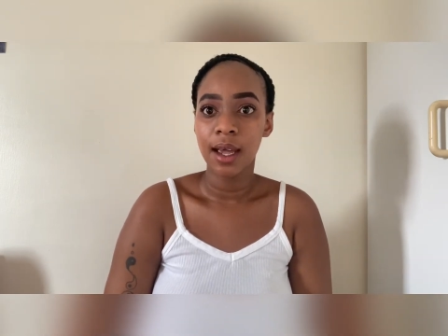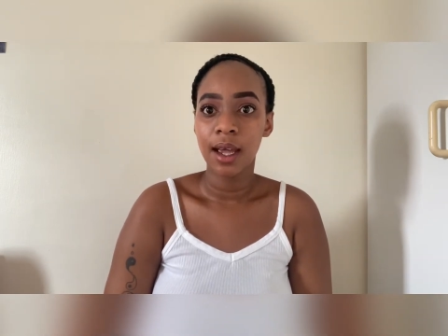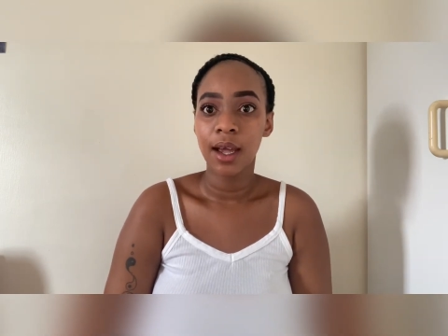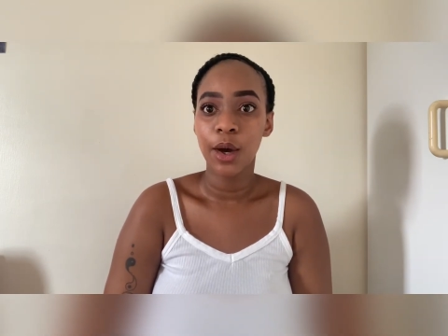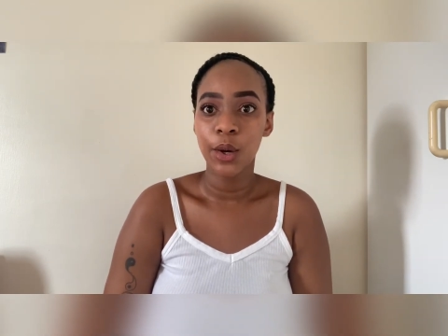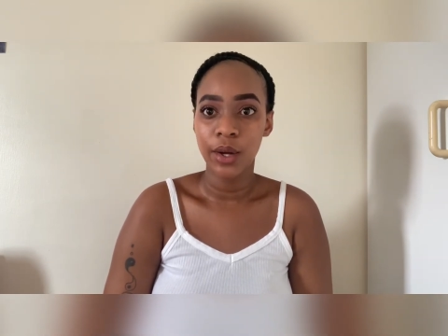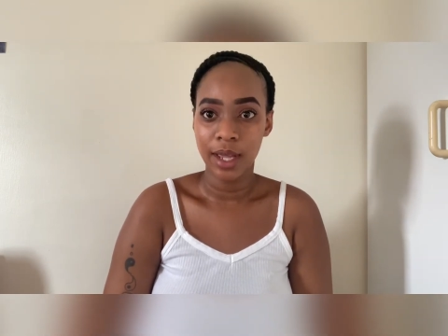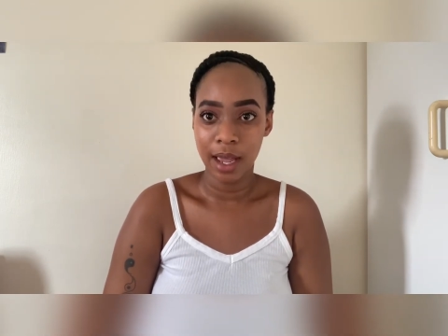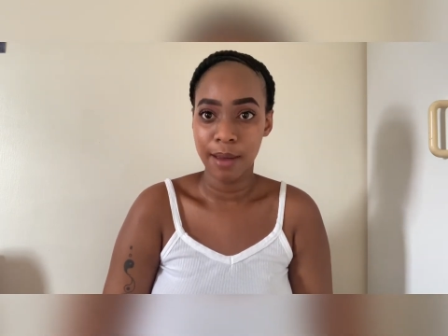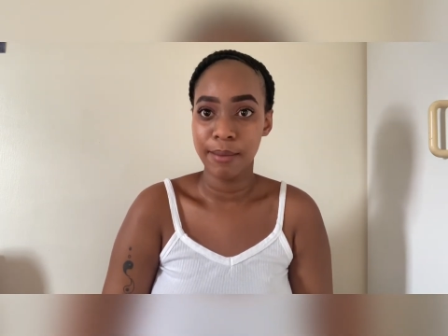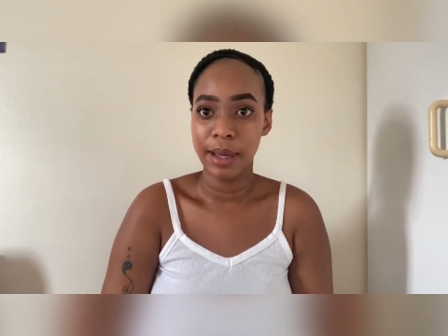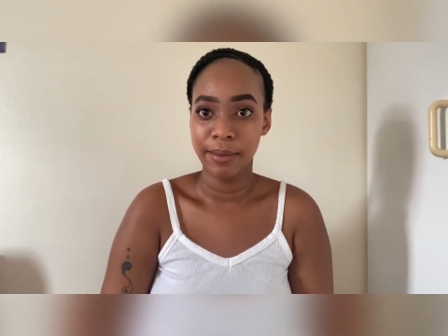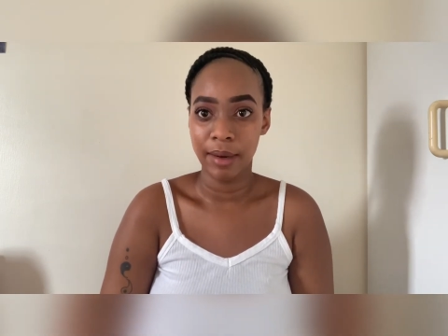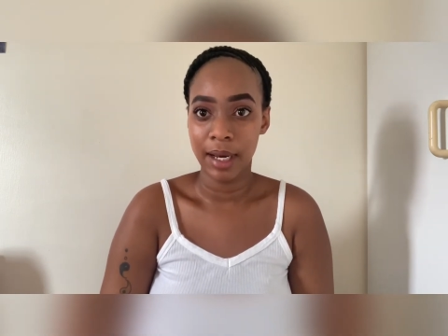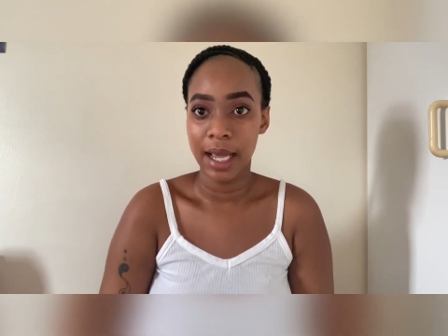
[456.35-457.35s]
okay,
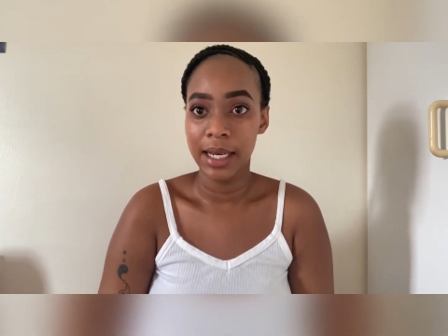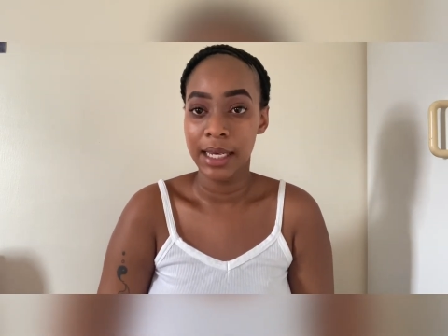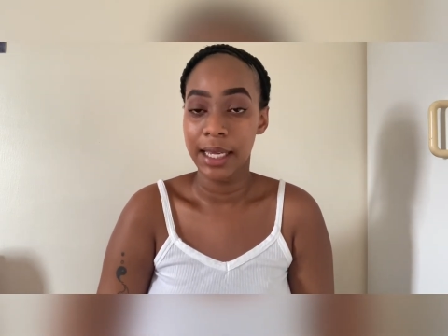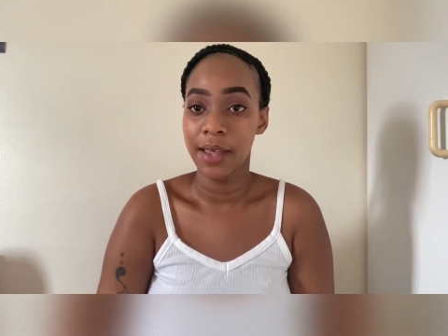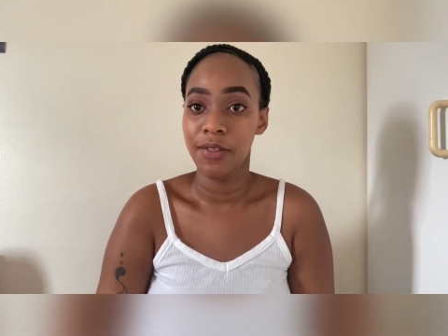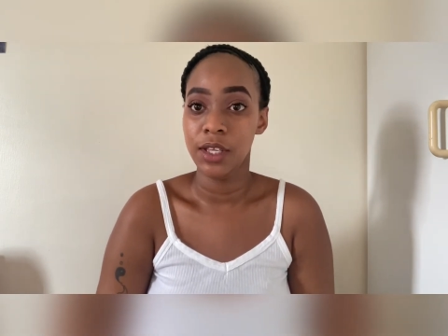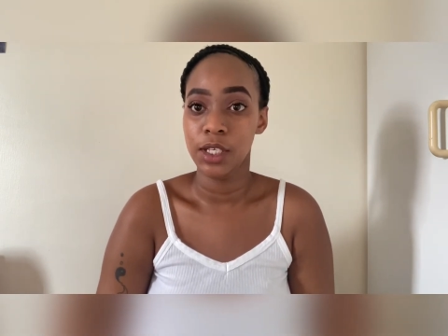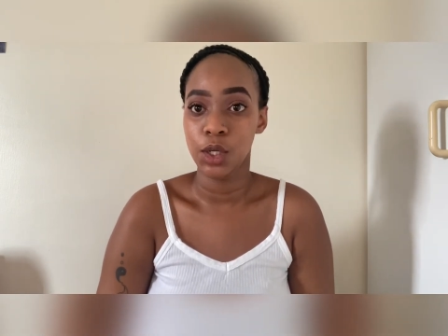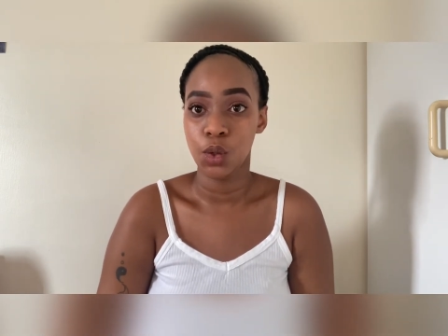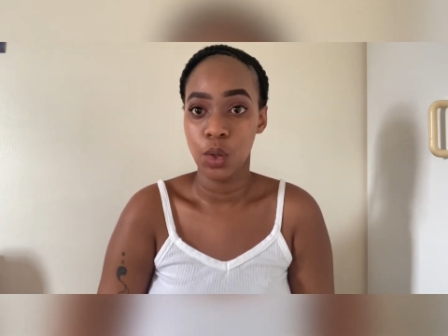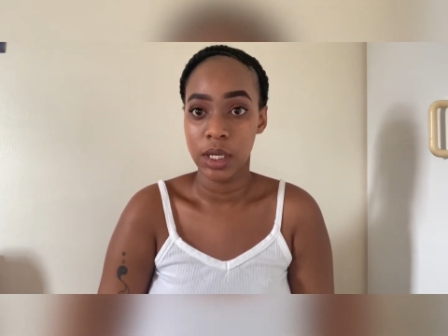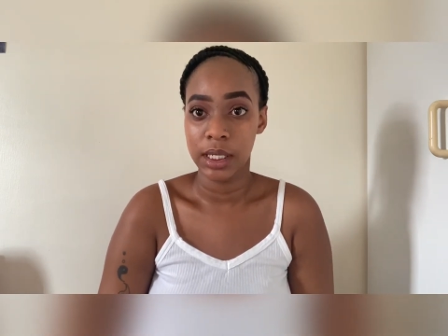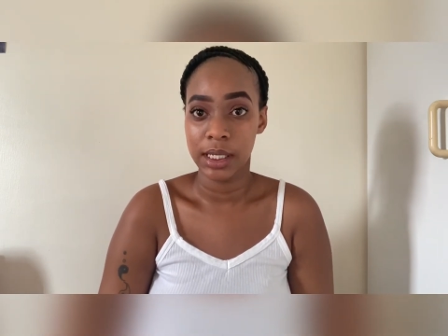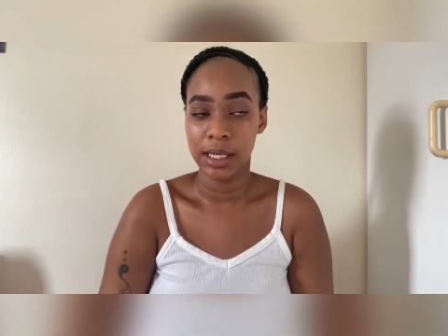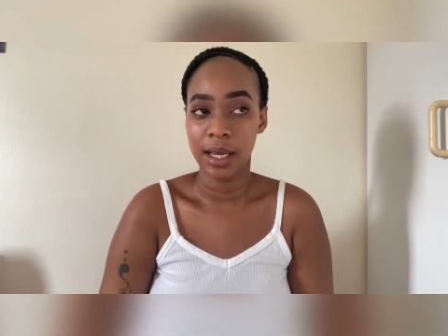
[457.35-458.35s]
Mamilani gave us a
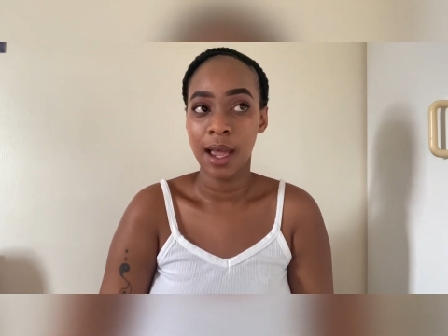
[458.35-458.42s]
twist.